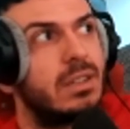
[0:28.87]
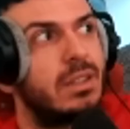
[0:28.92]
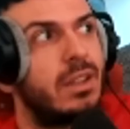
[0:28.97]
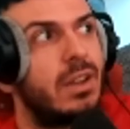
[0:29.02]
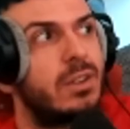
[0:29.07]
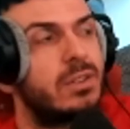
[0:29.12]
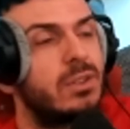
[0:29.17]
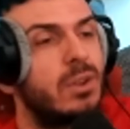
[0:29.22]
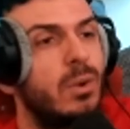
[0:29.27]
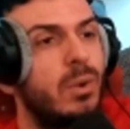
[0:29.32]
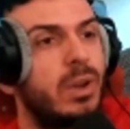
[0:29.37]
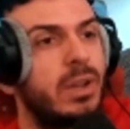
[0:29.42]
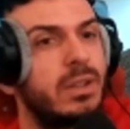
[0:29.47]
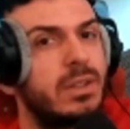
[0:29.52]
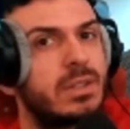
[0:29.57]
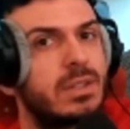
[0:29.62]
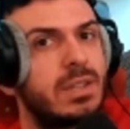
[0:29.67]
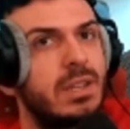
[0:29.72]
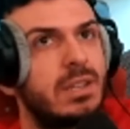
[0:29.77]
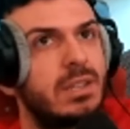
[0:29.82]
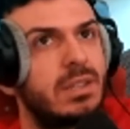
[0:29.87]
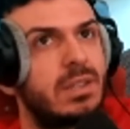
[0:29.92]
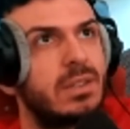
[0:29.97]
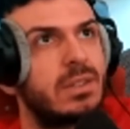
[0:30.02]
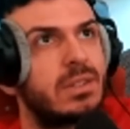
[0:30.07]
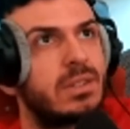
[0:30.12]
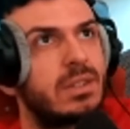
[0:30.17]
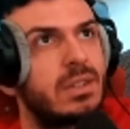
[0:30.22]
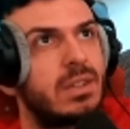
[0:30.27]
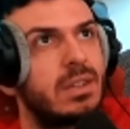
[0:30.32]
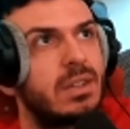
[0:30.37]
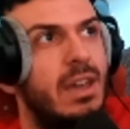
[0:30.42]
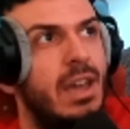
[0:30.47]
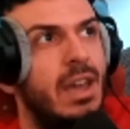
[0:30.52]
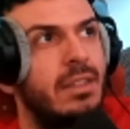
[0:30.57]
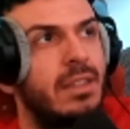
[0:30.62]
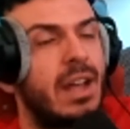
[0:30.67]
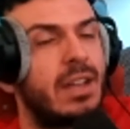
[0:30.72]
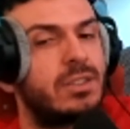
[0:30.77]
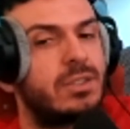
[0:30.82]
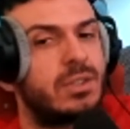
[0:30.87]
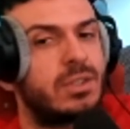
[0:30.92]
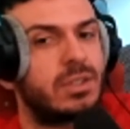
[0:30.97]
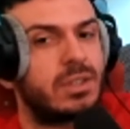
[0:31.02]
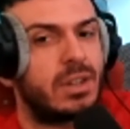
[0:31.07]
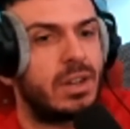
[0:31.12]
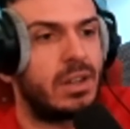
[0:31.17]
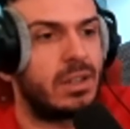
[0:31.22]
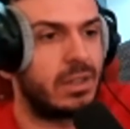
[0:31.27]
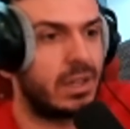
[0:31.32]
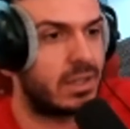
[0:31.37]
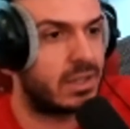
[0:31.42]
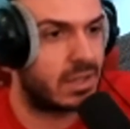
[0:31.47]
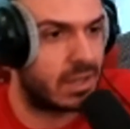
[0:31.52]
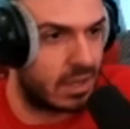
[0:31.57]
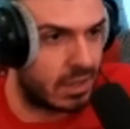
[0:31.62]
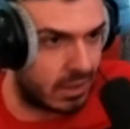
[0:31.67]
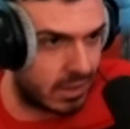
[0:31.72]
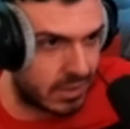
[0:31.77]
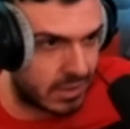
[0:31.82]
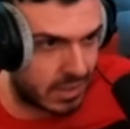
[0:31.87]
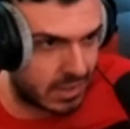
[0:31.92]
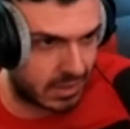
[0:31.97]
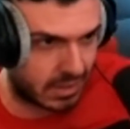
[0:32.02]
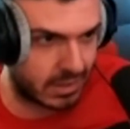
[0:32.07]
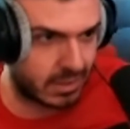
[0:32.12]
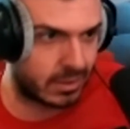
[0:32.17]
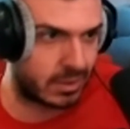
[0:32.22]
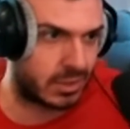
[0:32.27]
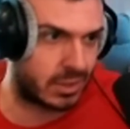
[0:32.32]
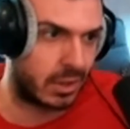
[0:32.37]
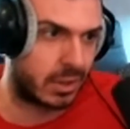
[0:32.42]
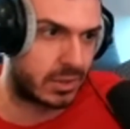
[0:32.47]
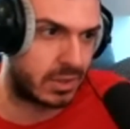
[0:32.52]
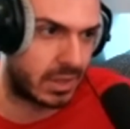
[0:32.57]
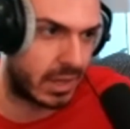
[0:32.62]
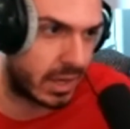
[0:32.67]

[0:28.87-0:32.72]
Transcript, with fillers: there's no consistency, and that's just going to lead to inconsistent results.